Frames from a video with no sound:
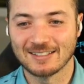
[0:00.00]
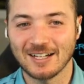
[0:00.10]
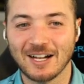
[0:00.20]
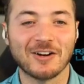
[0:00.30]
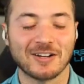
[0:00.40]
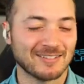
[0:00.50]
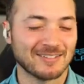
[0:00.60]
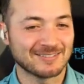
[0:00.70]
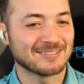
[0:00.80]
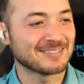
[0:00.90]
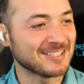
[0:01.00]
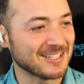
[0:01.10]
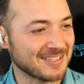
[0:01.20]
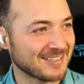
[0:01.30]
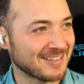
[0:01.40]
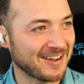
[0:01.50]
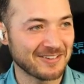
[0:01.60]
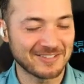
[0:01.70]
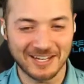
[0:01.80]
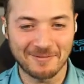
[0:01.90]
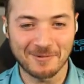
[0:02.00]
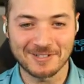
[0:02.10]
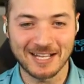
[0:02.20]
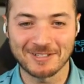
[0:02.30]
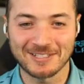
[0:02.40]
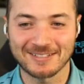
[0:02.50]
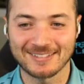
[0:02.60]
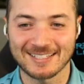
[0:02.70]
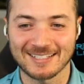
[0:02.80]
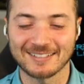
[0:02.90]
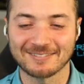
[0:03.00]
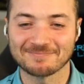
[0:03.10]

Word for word: Oh, okay. Jeez, I could have taken more time on some of these. Okay.